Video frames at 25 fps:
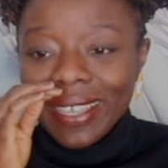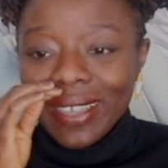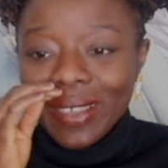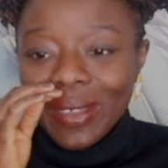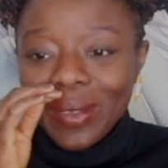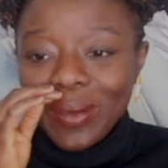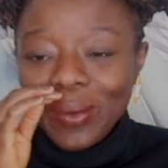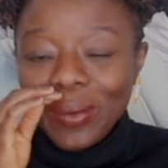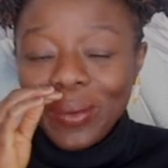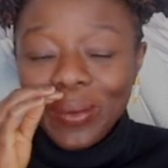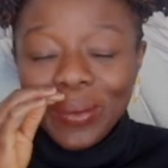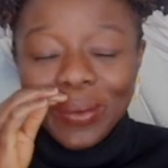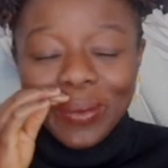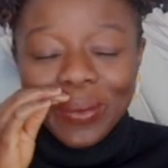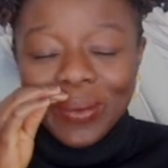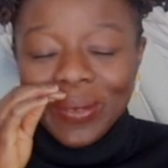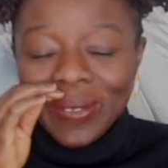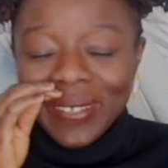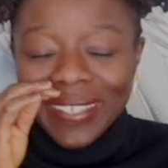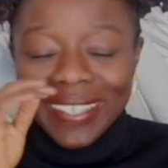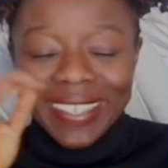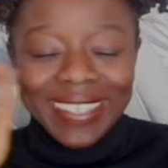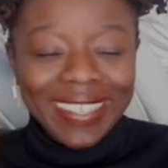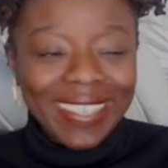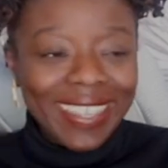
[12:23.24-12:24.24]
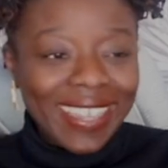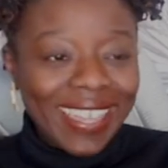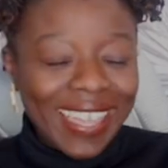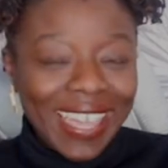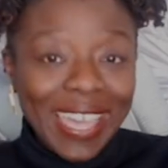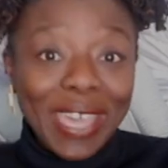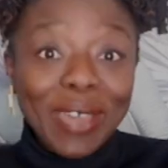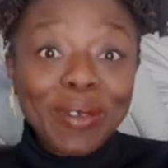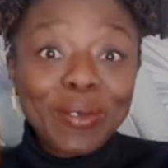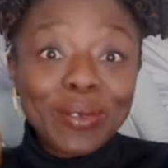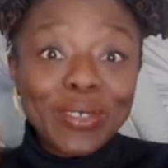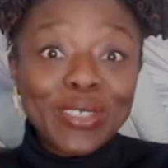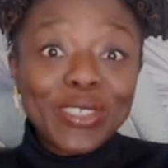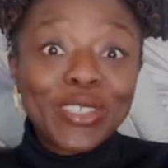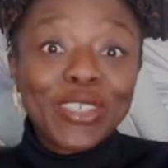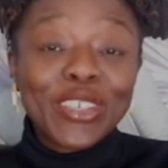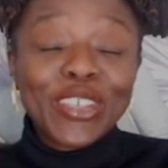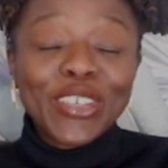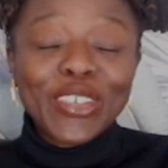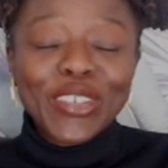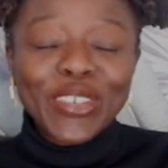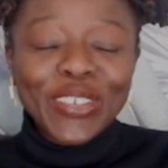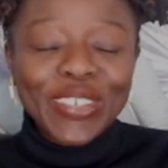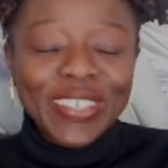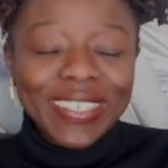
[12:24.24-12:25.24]
Whew, it was
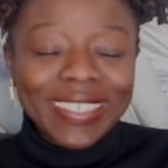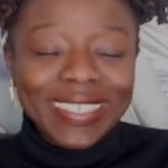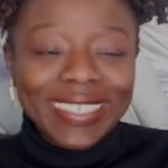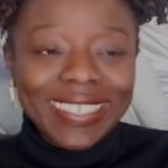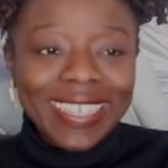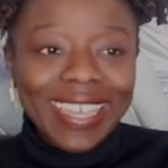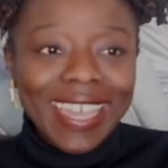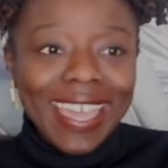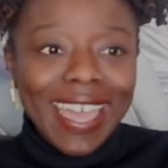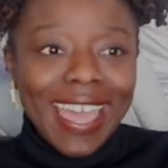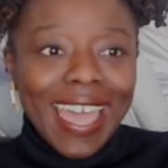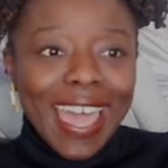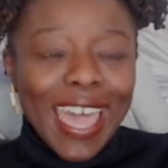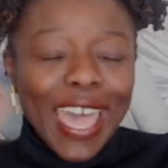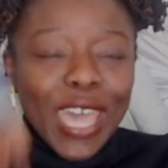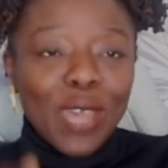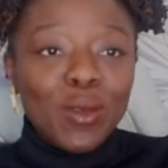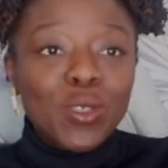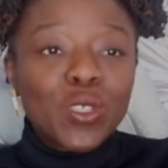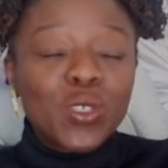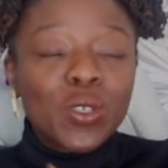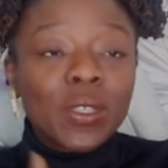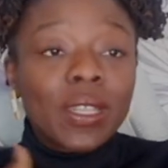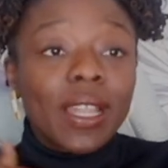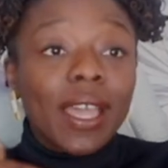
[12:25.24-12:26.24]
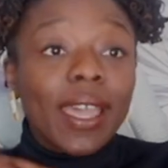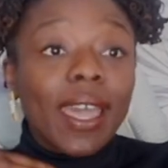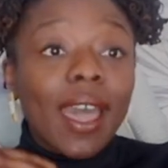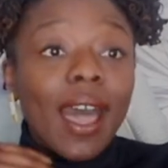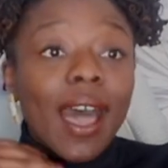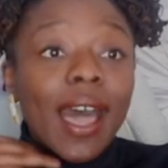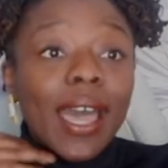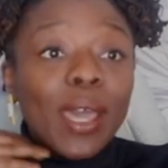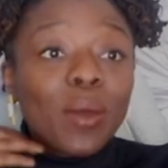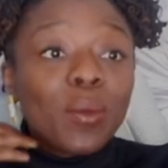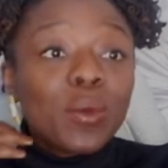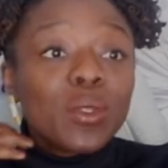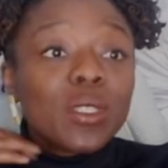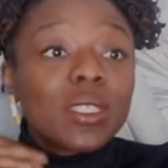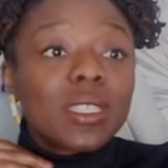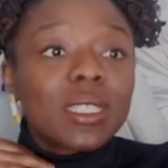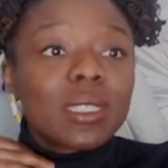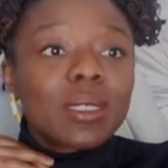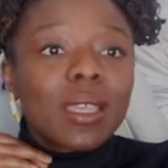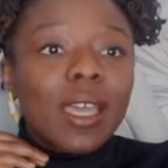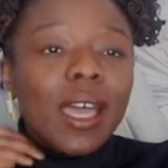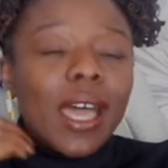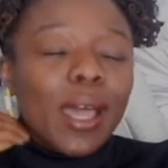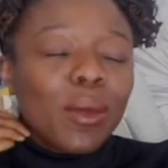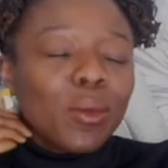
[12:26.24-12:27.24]
good. It was good. Like I
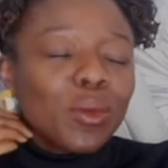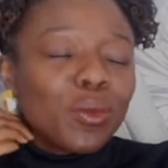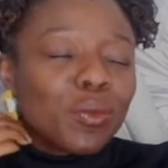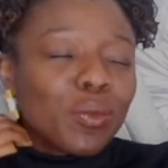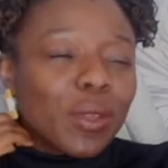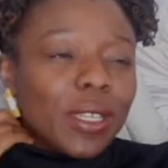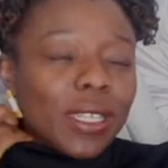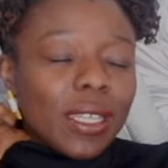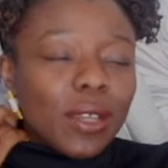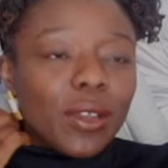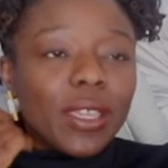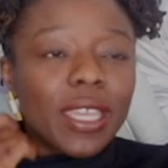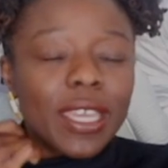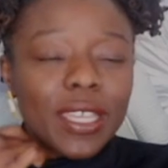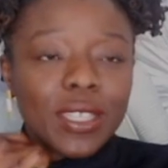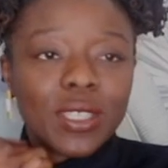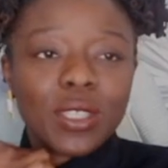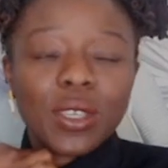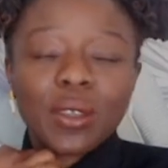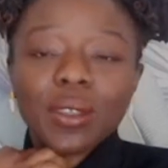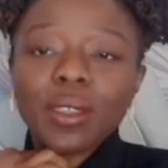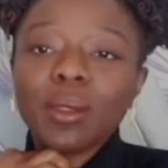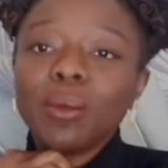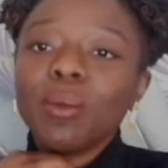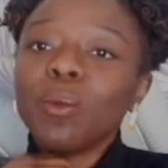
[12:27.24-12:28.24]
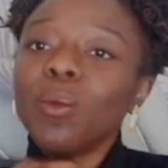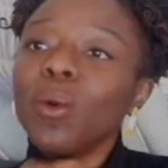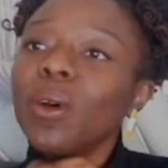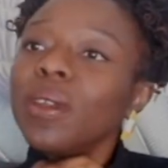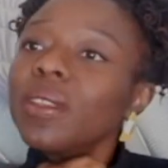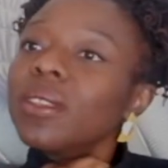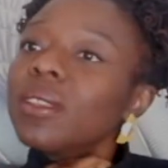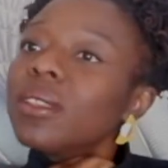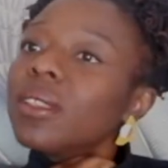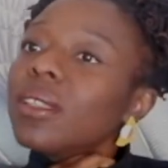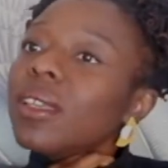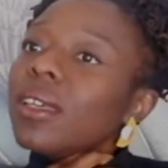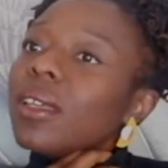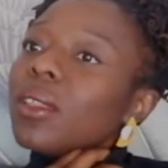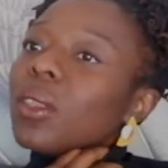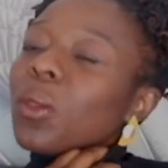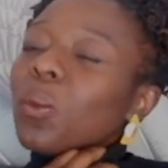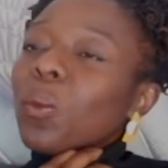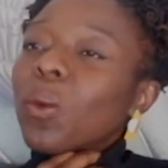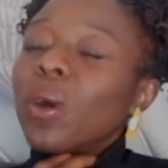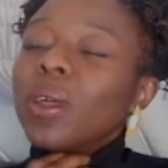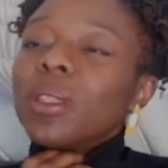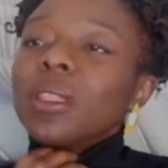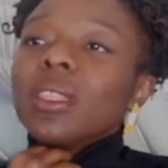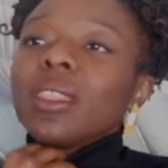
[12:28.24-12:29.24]
would read. Okay, so the
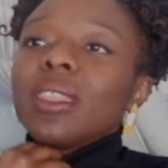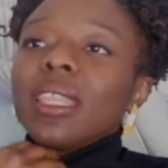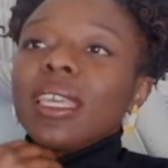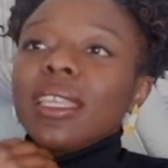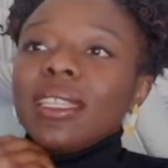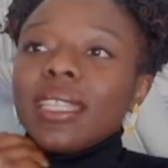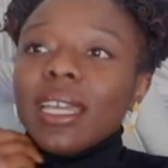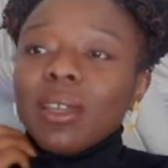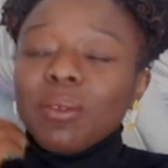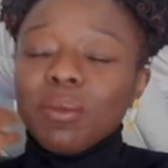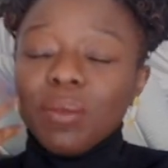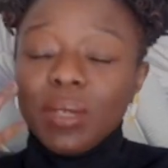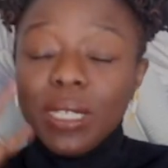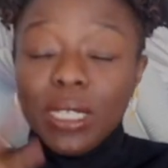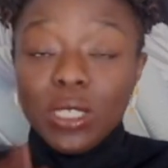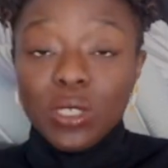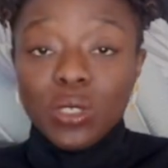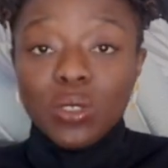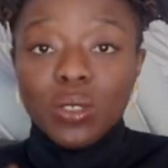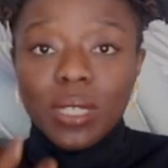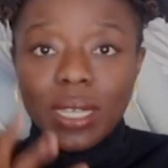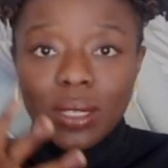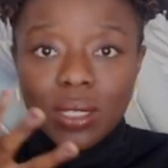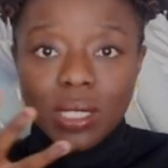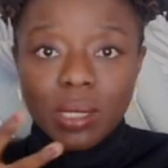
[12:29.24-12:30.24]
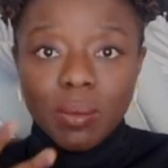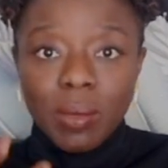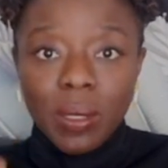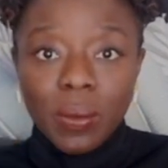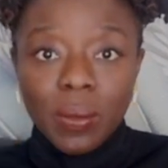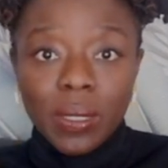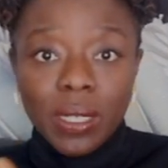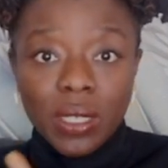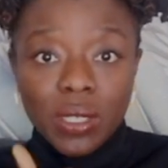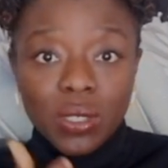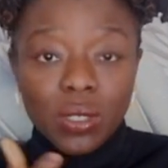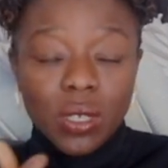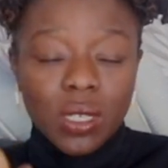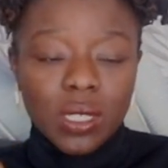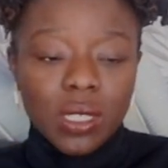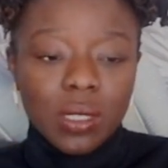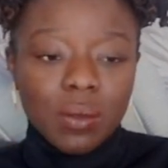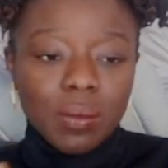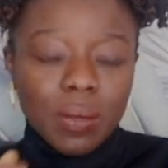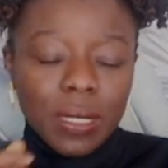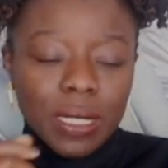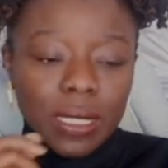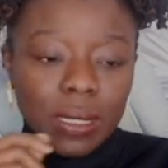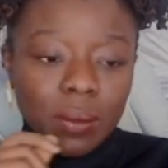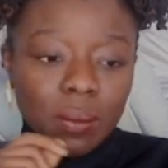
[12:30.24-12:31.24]
one thing that really stood out to me when I started
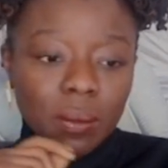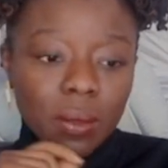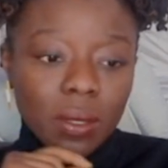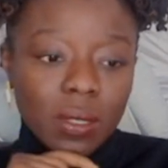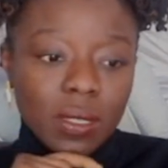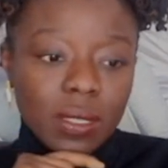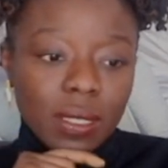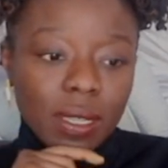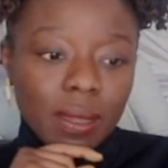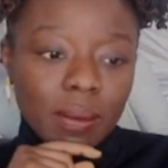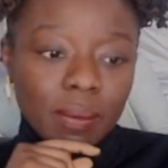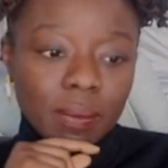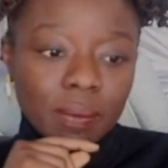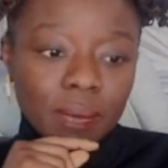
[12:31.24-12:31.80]
reading was I